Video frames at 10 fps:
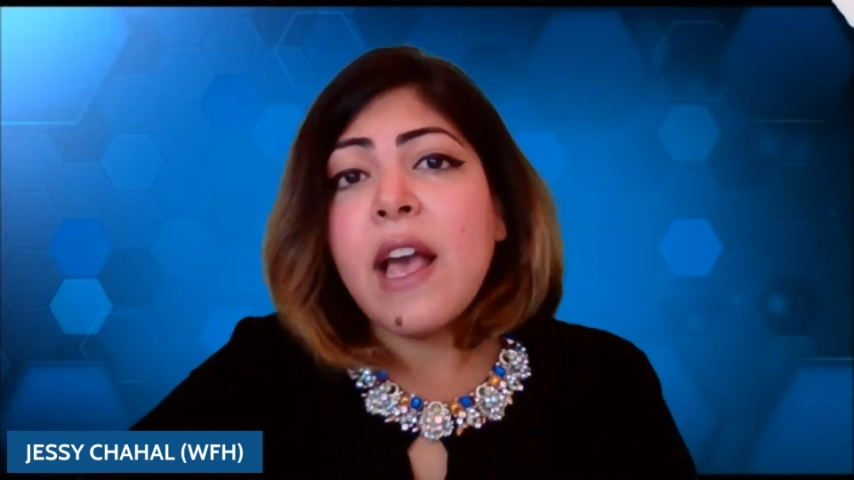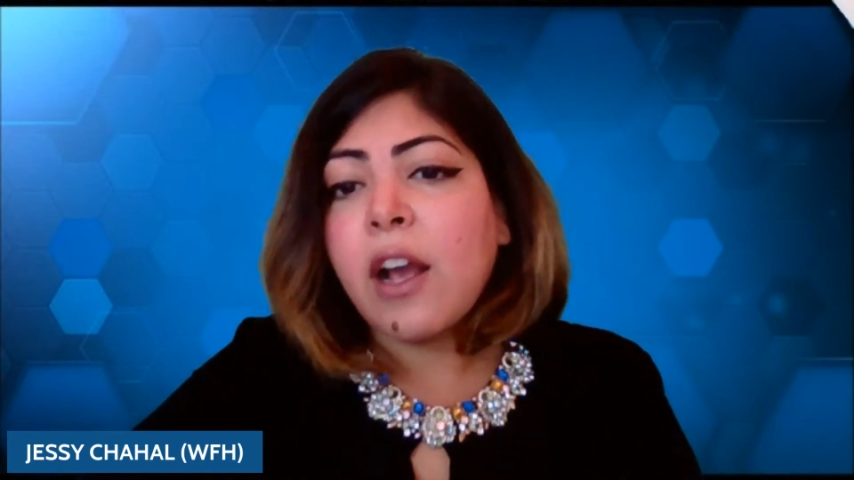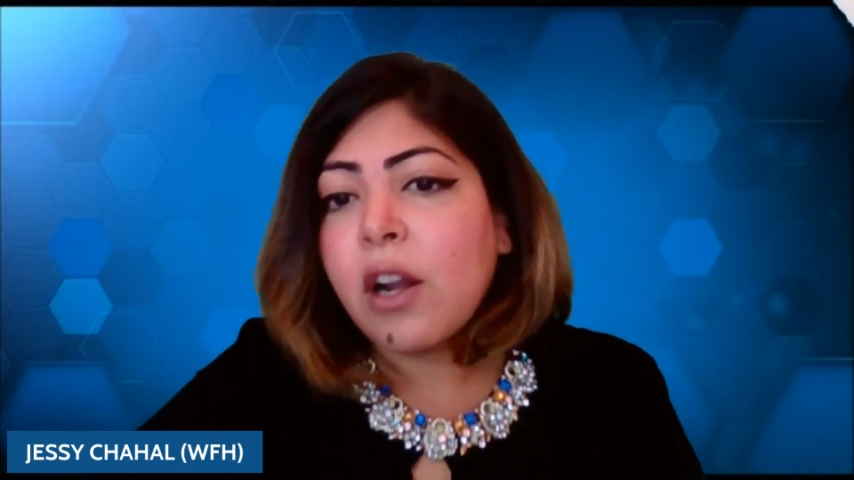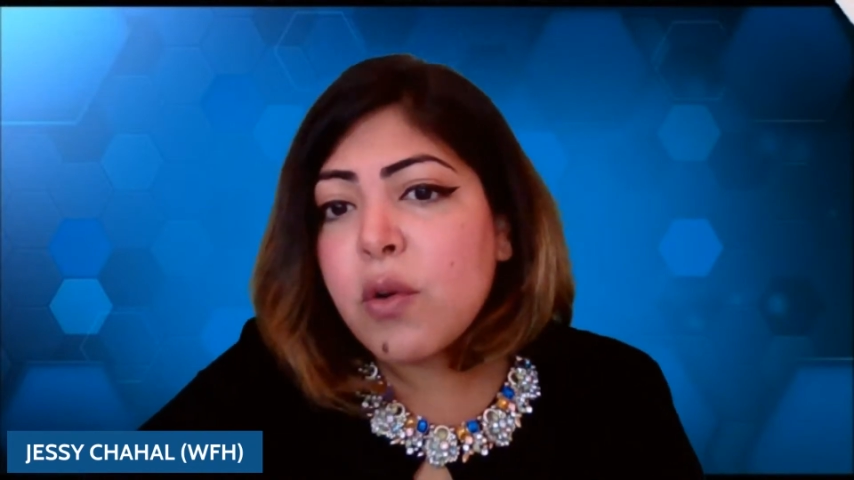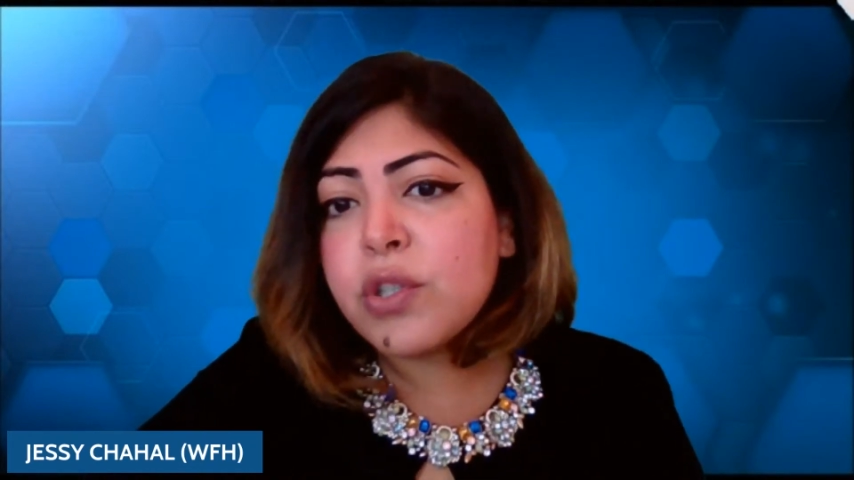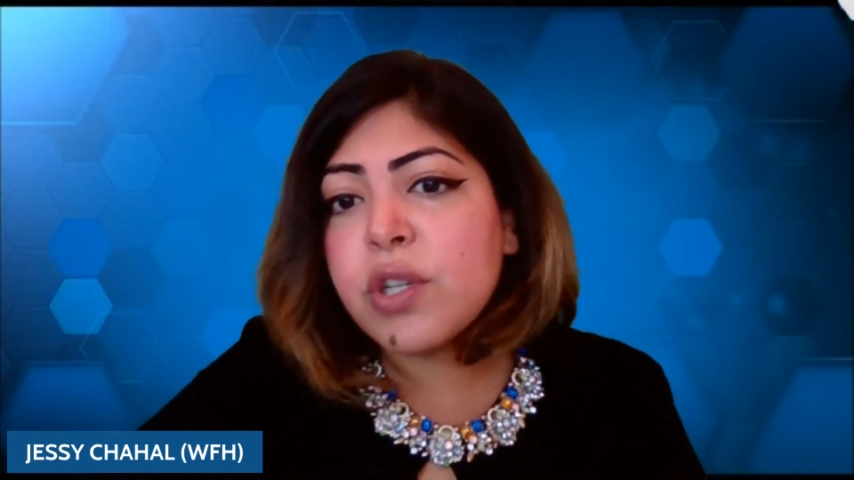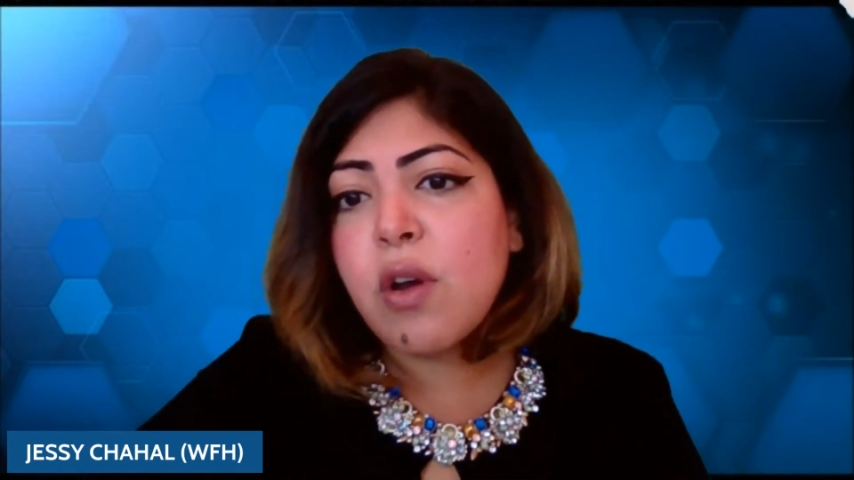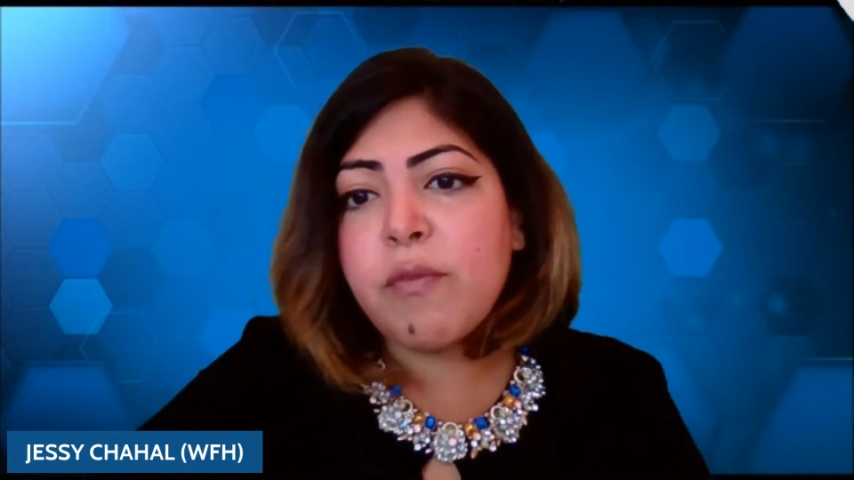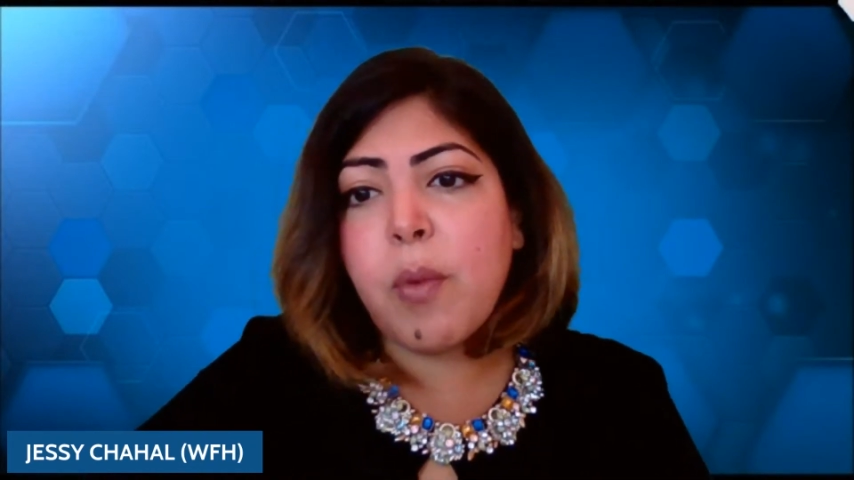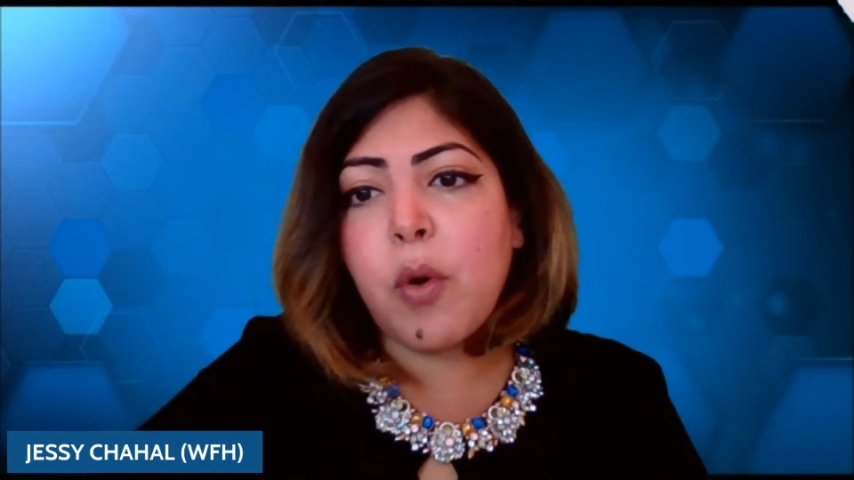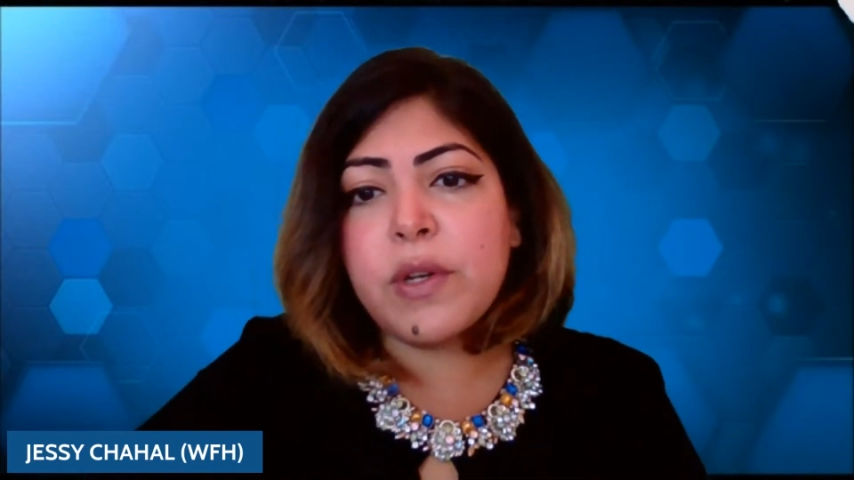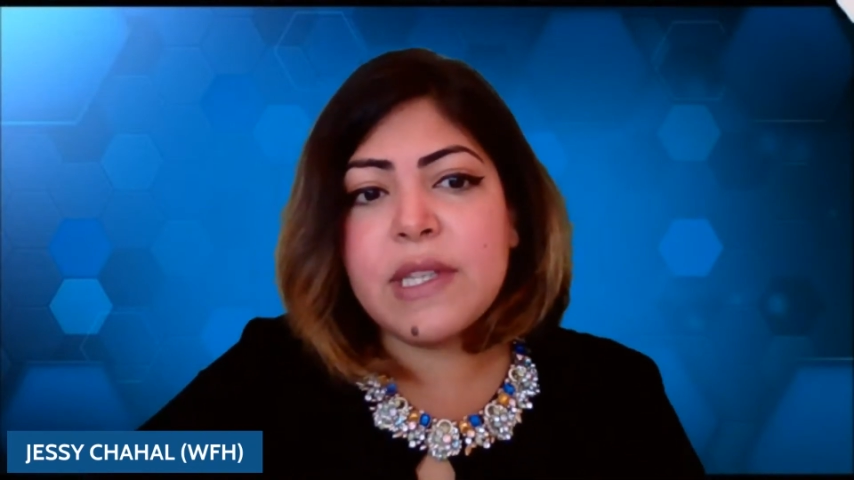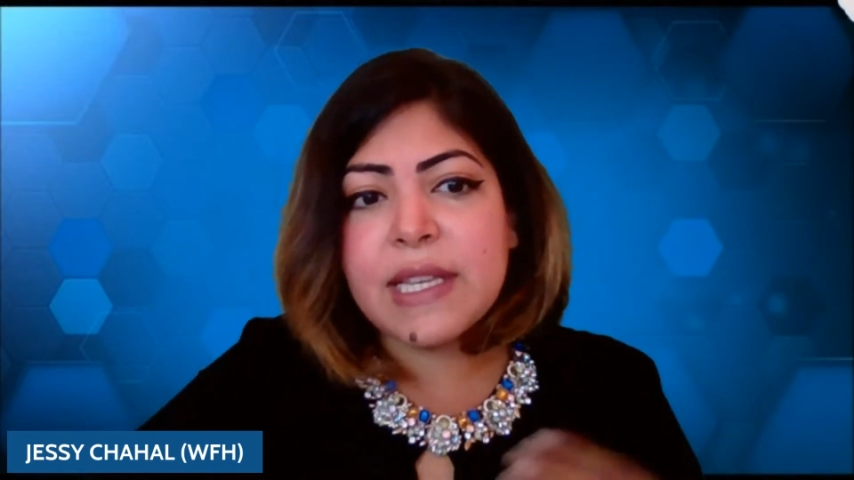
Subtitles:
closure of borders,